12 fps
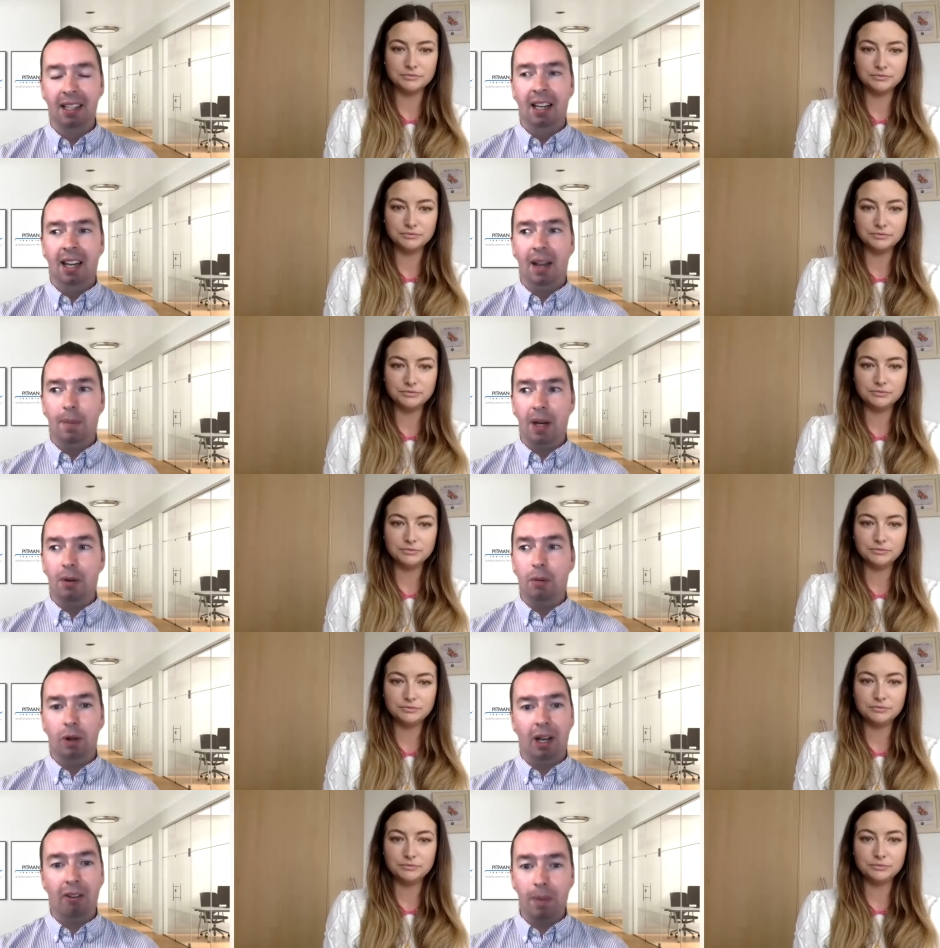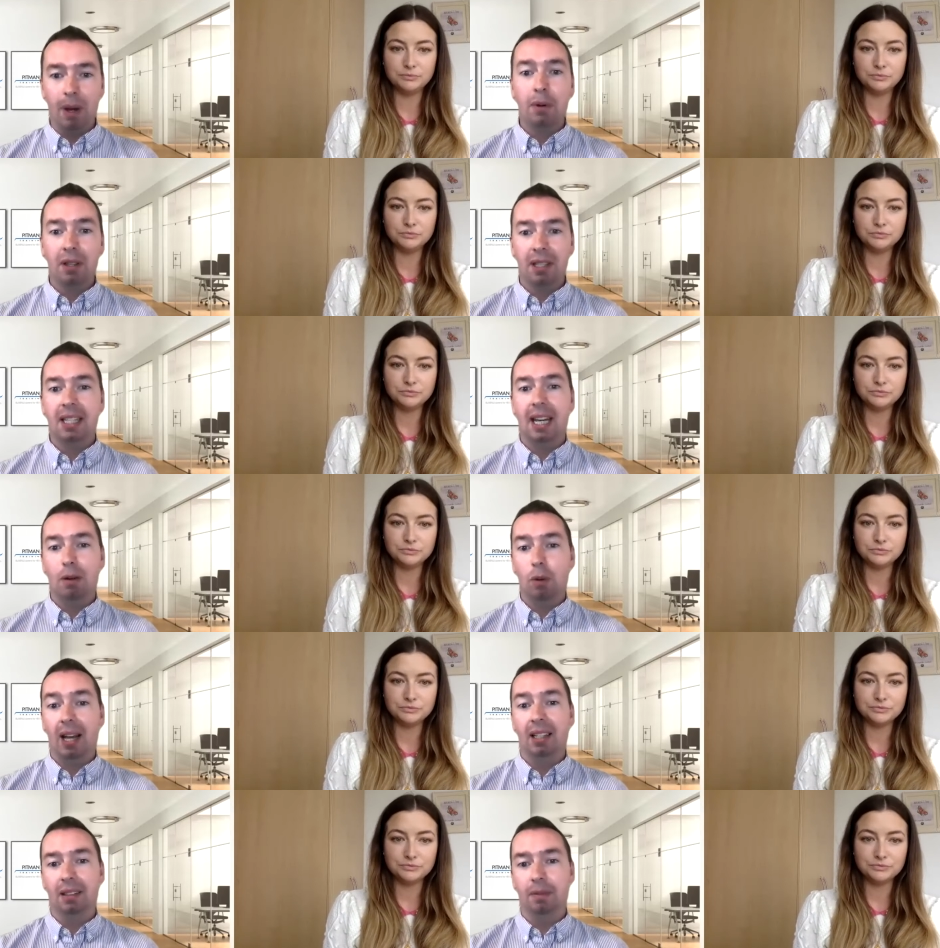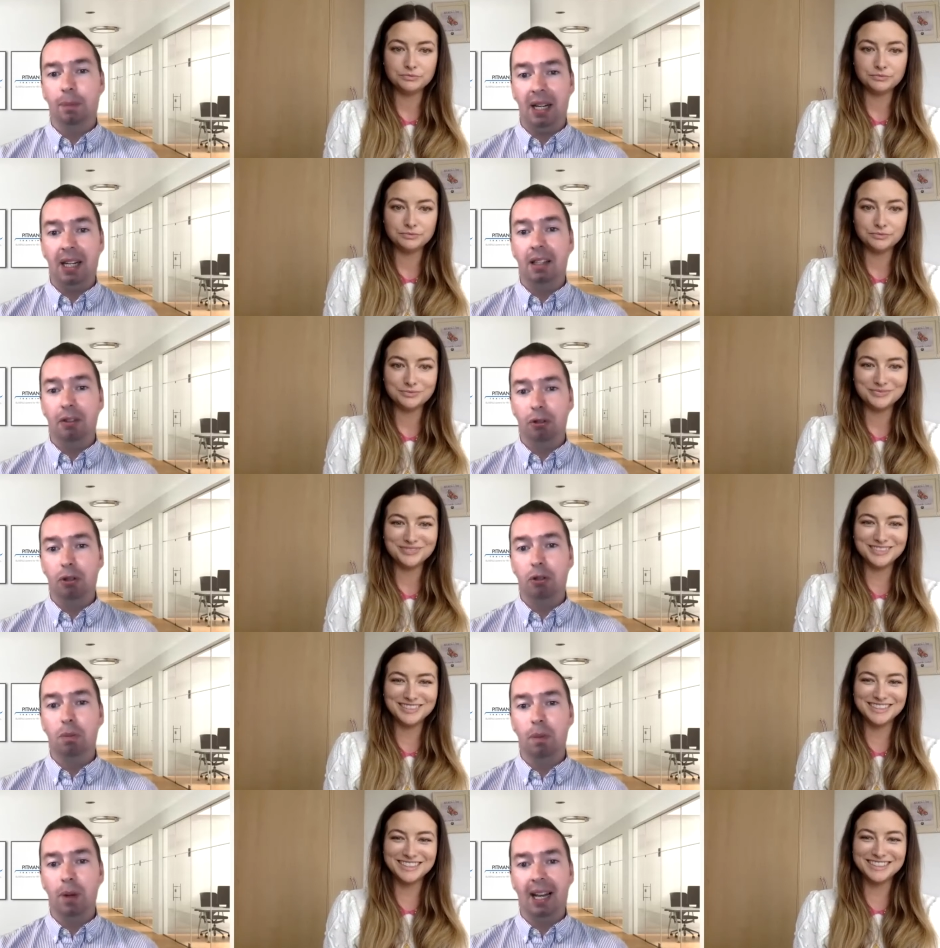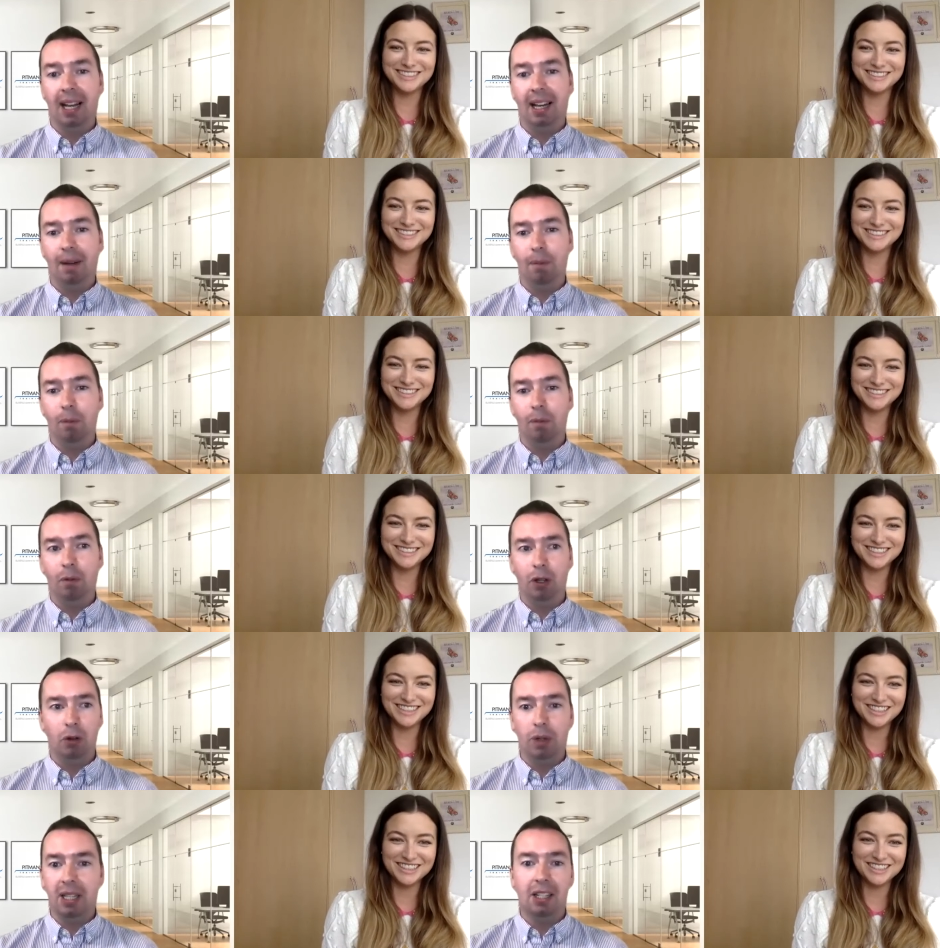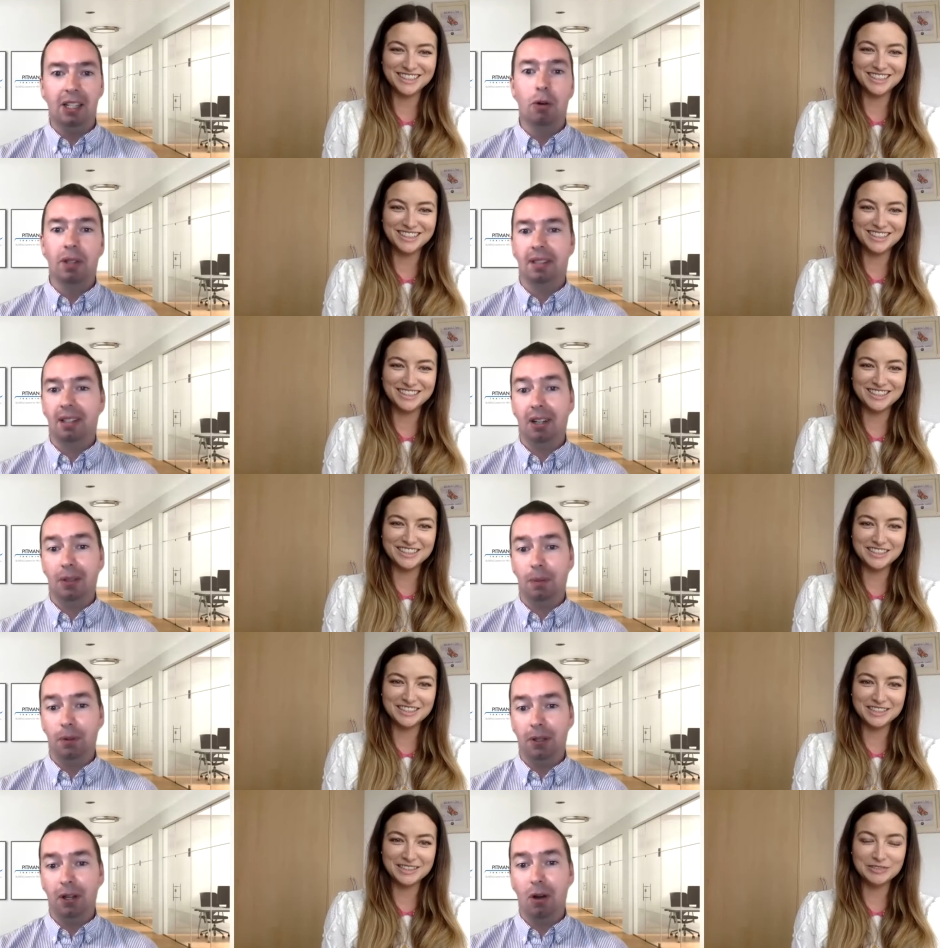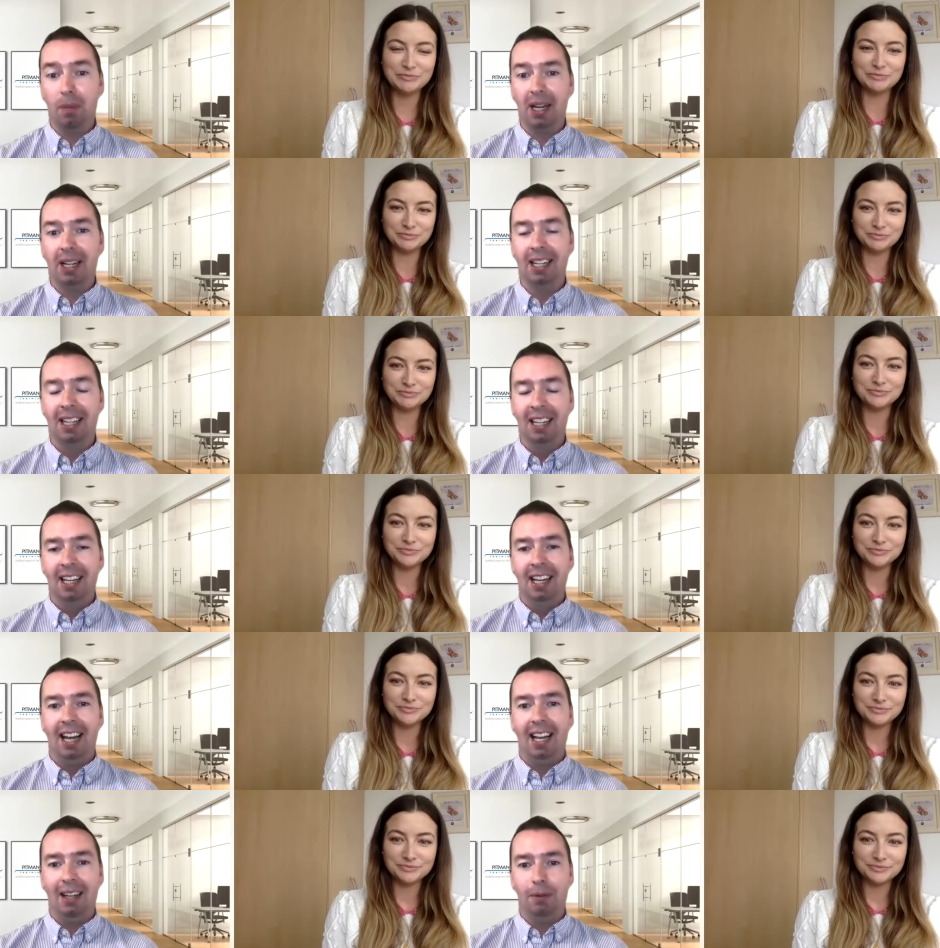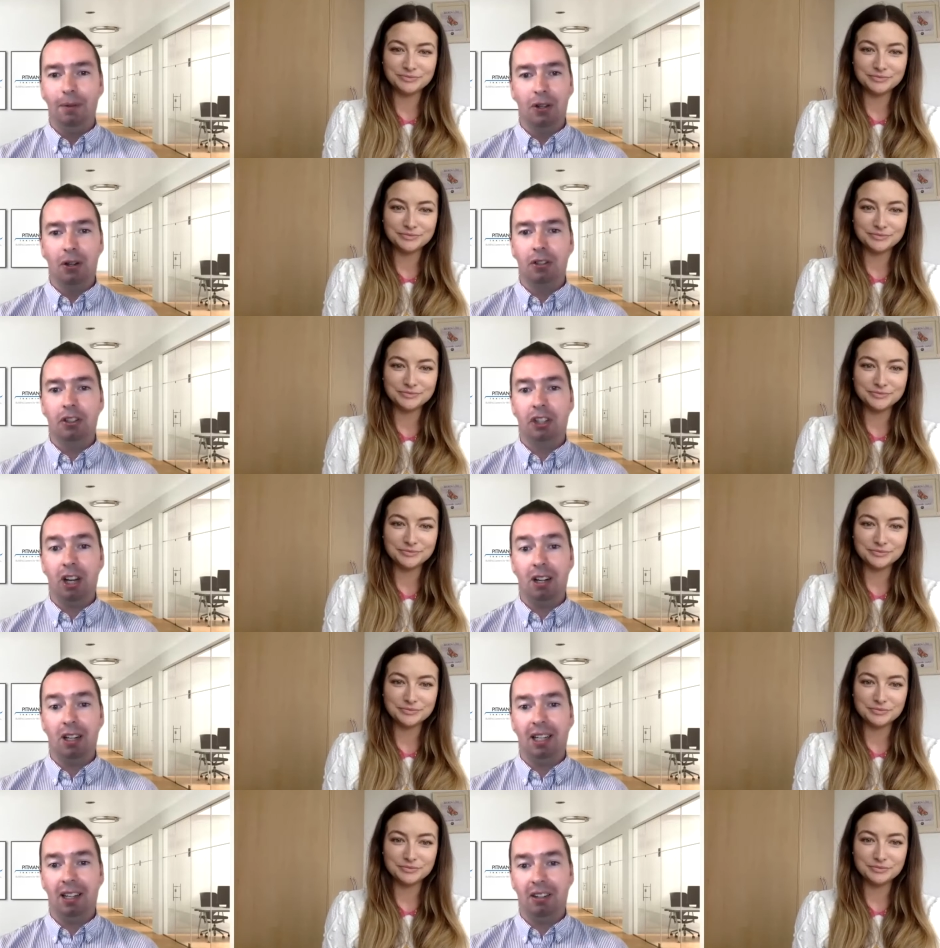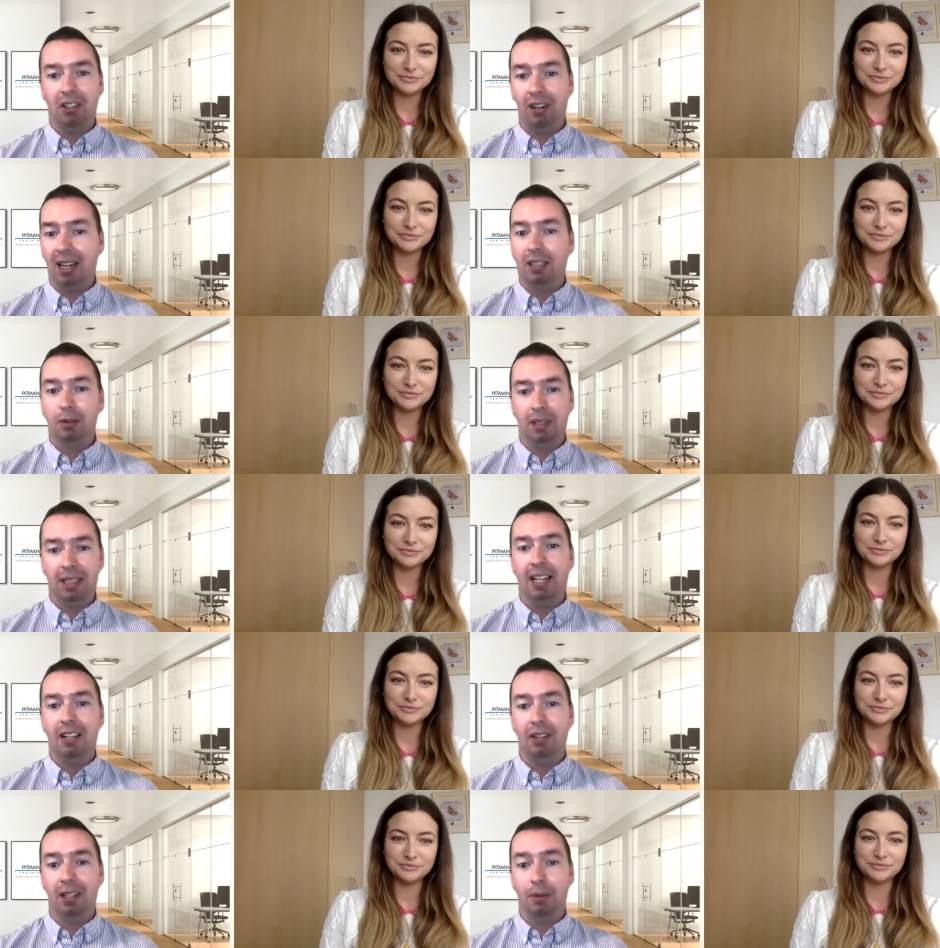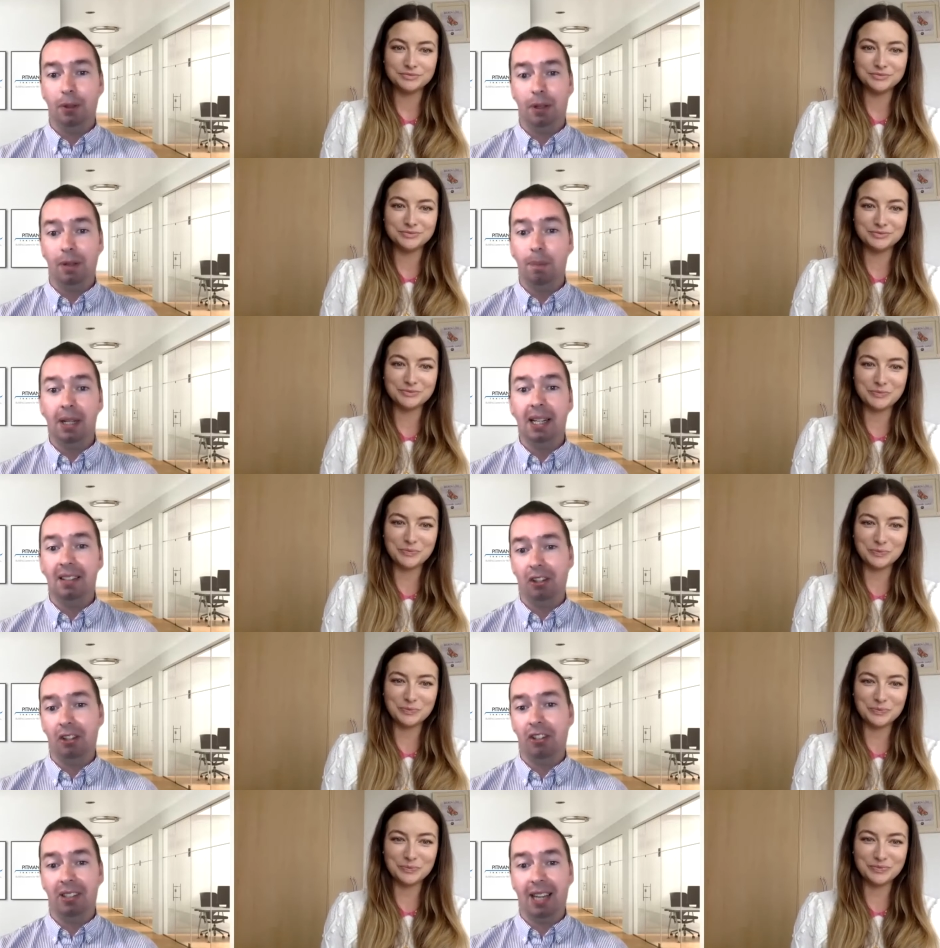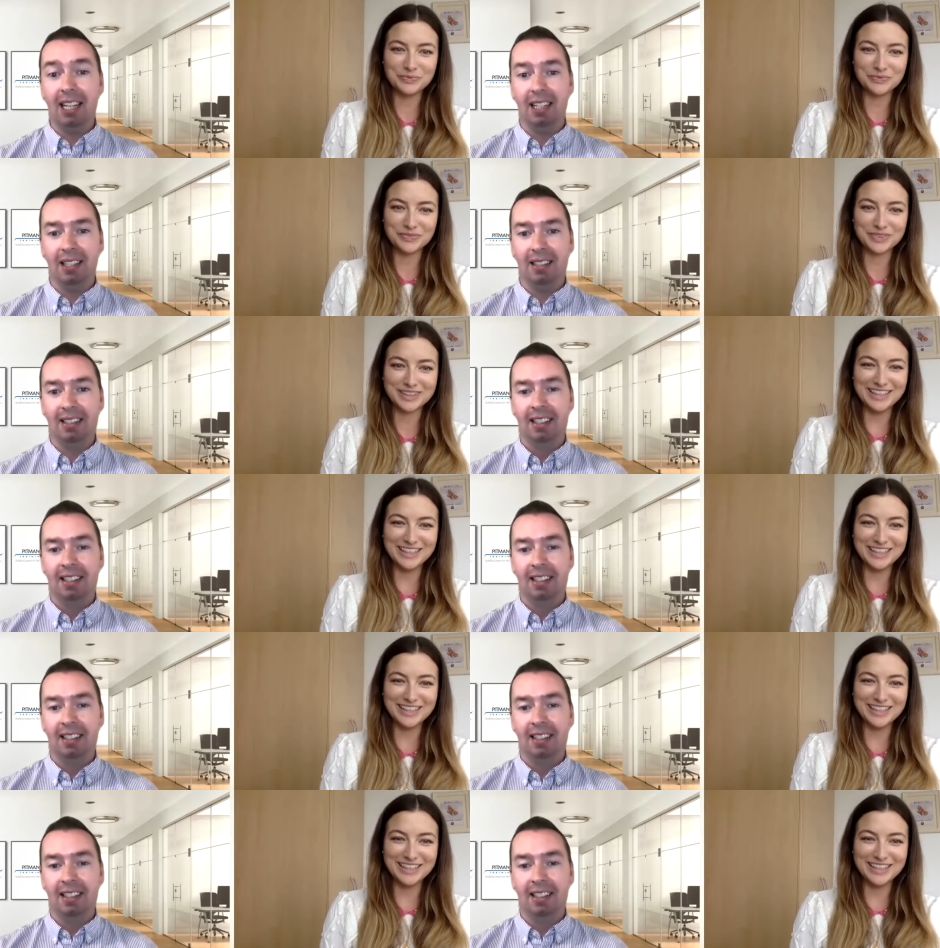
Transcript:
Speaker 1: i mean i remember the day well being in the room um, you know we didn't know this announcement was coming and it was utter shock and our director will tell you that it was complete stunned silence